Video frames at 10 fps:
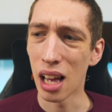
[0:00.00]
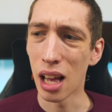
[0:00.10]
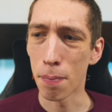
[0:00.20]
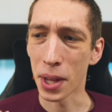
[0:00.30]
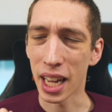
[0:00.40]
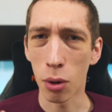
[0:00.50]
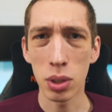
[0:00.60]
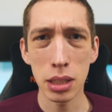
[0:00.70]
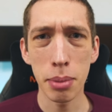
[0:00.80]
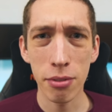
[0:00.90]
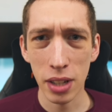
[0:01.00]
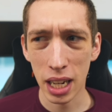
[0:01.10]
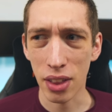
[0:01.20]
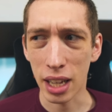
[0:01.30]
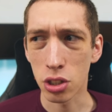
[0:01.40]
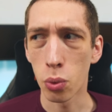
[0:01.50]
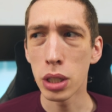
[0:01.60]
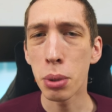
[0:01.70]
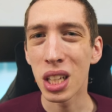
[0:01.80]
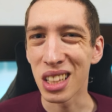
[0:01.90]
Um, and I wasn't a big fan of that, so I
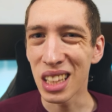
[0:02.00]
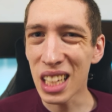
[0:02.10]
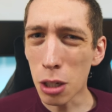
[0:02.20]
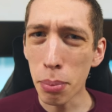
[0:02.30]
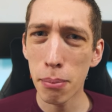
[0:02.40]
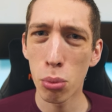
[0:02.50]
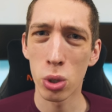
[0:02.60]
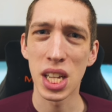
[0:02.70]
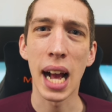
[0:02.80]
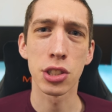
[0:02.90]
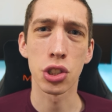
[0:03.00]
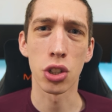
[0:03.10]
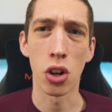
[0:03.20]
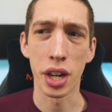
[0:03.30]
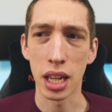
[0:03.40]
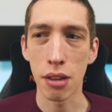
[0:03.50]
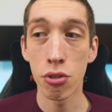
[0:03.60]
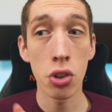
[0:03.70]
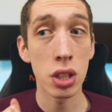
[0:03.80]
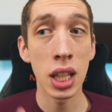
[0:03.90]
wanted to put a little bit more texture on it,
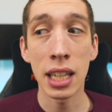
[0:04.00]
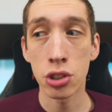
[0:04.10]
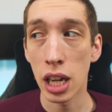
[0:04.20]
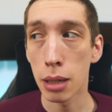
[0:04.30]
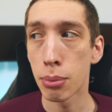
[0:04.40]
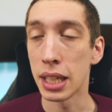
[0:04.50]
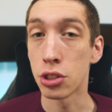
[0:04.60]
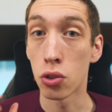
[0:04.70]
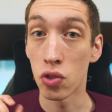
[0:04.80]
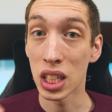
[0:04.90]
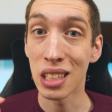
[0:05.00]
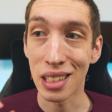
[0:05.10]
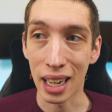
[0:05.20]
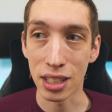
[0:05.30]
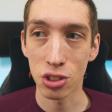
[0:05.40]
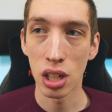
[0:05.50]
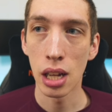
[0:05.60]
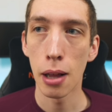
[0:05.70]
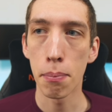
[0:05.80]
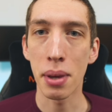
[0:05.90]
even though the glass trackpads are really nice,
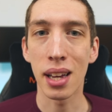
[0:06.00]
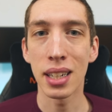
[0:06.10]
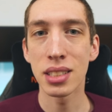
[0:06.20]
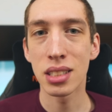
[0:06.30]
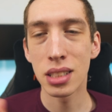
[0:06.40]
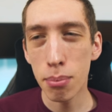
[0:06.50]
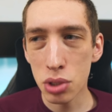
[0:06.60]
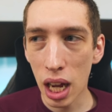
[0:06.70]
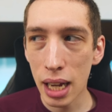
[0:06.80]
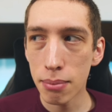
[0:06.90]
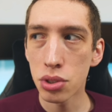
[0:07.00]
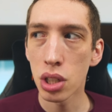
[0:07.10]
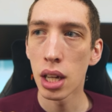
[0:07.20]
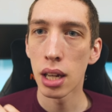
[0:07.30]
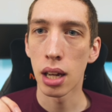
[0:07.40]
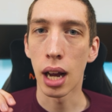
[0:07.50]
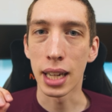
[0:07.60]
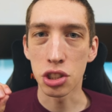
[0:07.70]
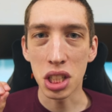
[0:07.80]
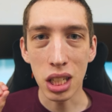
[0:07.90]
because sometimes uh,
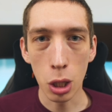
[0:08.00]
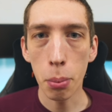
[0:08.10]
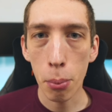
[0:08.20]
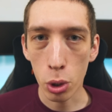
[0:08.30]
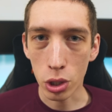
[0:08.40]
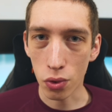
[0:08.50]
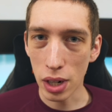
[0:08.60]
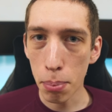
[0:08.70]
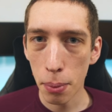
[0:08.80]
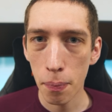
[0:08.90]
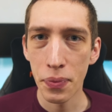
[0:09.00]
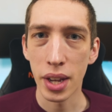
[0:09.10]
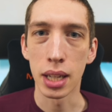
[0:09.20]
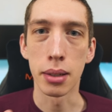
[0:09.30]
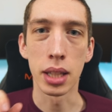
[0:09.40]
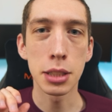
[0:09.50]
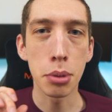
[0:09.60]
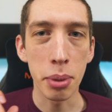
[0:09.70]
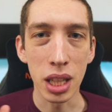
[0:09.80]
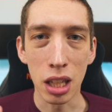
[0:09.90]
I just need a little bit more grip, and it
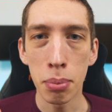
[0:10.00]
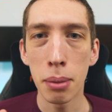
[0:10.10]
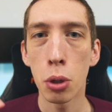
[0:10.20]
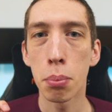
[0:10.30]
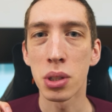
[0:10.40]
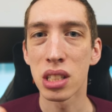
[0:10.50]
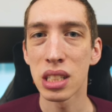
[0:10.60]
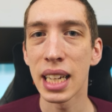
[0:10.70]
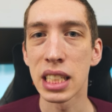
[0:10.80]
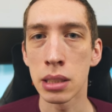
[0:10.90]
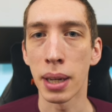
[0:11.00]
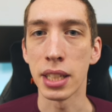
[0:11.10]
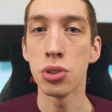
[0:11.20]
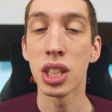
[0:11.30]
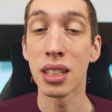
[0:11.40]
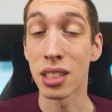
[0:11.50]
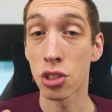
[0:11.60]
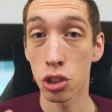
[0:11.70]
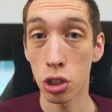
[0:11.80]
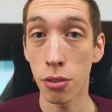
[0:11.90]
allows me to be a little bit more precise by using
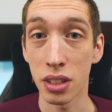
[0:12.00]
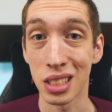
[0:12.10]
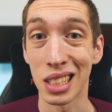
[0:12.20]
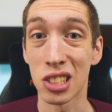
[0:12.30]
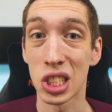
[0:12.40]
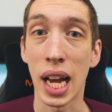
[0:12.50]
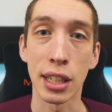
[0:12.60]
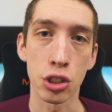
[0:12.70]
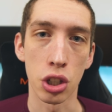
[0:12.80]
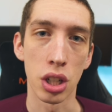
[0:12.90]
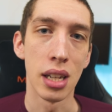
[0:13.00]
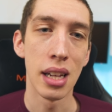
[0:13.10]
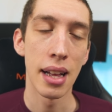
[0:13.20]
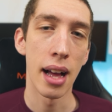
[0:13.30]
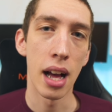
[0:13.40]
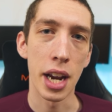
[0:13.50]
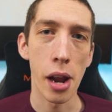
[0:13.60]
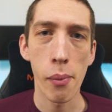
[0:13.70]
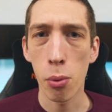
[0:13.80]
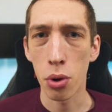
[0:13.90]
this surface that's textured, uh, and
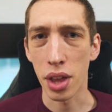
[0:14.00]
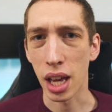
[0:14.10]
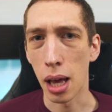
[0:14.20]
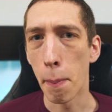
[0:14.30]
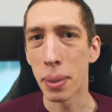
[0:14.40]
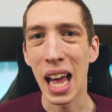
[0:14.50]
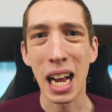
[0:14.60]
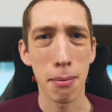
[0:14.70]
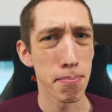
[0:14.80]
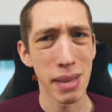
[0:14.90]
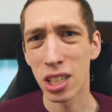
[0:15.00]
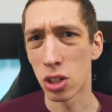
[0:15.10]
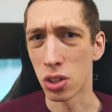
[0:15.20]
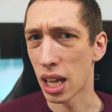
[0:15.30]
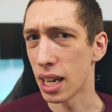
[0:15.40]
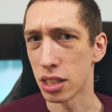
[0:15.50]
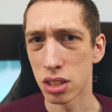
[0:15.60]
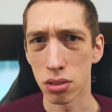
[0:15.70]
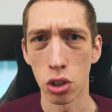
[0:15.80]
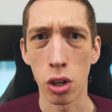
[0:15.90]
I went with like a black metal kind of
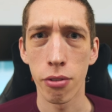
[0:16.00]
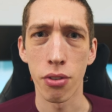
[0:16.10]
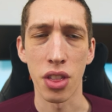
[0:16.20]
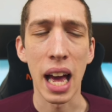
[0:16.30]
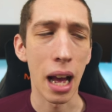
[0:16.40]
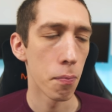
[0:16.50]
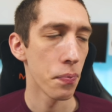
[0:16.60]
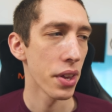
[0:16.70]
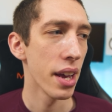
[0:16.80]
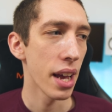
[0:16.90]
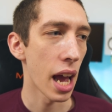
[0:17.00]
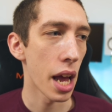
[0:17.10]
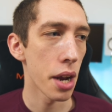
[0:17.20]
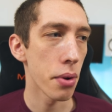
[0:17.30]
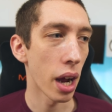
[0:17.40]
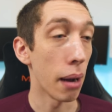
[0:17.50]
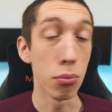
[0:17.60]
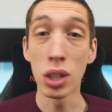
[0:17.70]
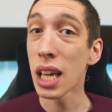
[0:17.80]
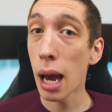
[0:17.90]
look for that. And
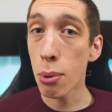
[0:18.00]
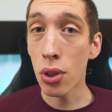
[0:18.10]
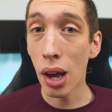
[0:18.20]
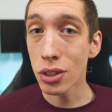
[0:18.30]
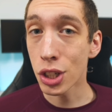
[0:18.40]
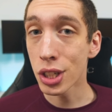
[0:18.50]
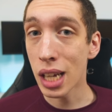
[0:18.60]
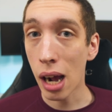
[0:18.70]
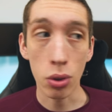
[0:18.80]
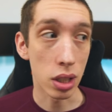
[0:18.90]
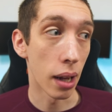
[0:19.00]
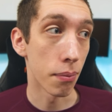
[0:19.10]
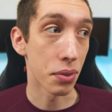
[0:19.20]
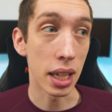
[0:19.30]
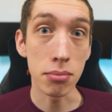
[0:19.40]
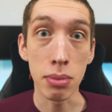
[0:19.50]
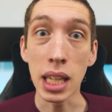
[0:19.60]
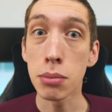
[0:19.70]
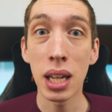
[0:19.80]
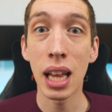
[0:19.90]
I'm really happy with how it turned out. Um, it
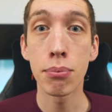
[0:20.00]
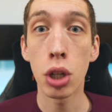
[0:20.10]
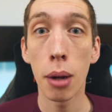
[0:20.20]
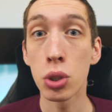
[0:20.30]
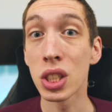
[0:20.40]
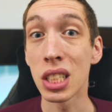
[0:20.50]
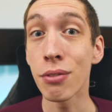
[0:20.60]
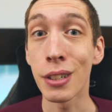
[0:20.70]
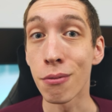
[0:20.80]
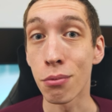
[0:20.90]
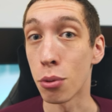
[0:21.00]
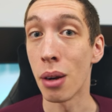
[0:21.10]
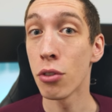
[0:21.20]
makes my laptop look different from